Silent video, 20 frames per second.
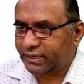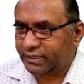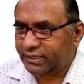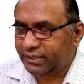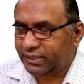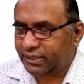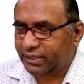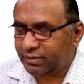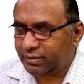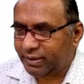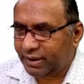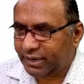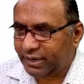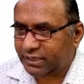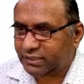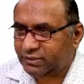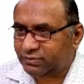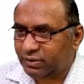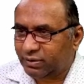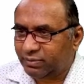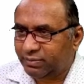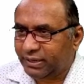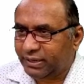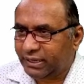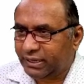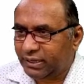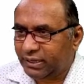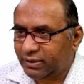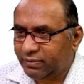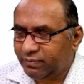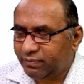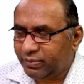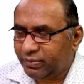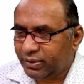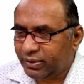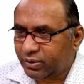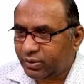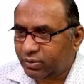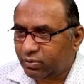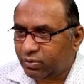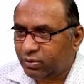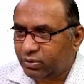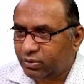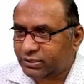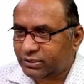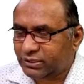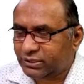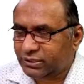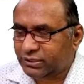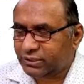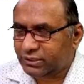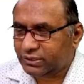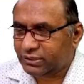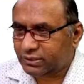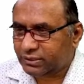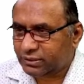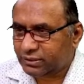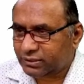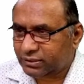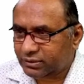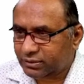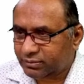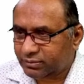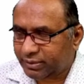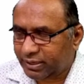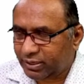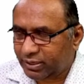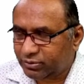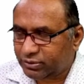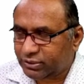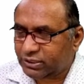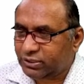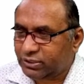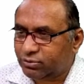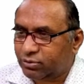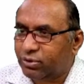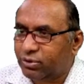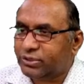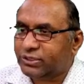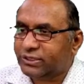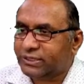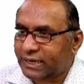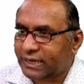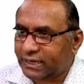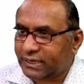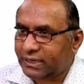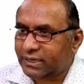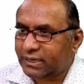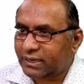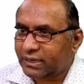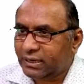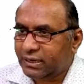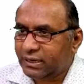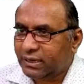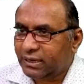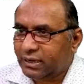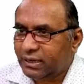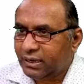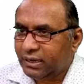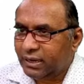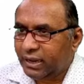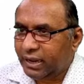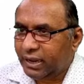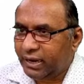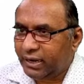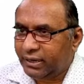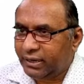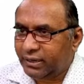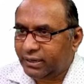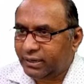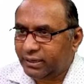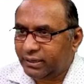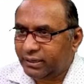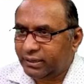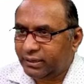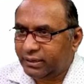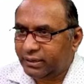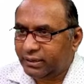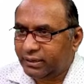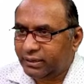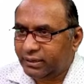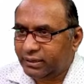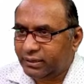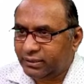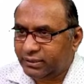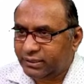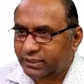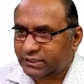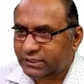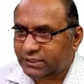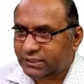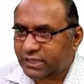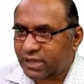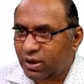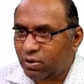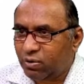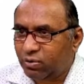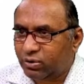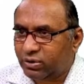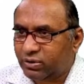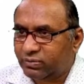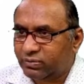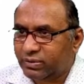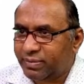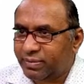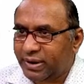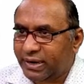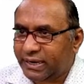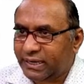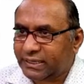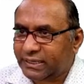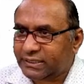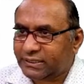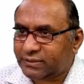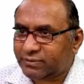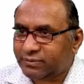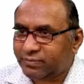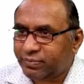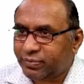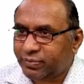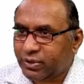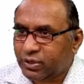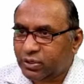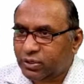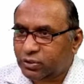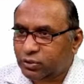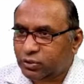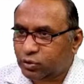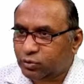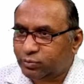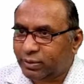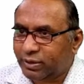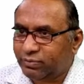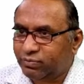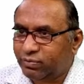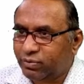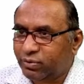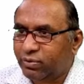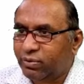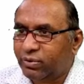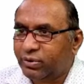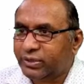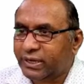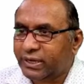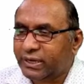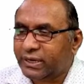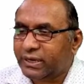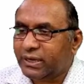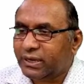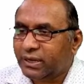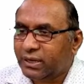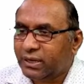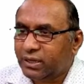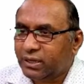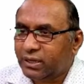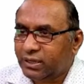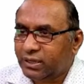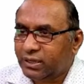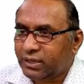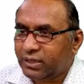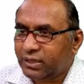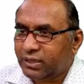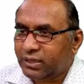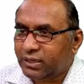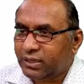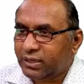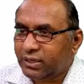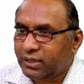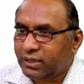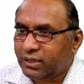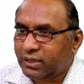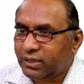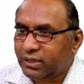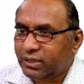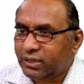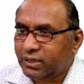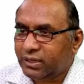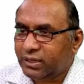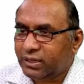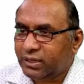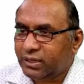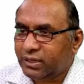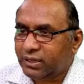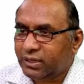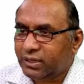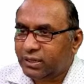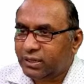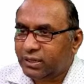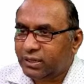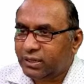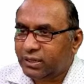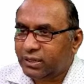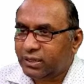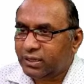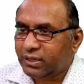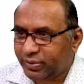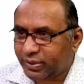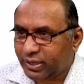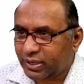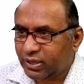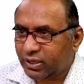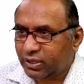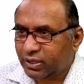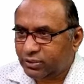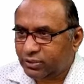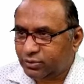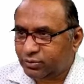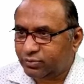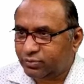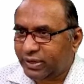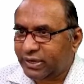the matrix will be closed by using quote sign. And this is the order of the matrix, 2 by 4 order. There will be 2 rows and 4 columns. So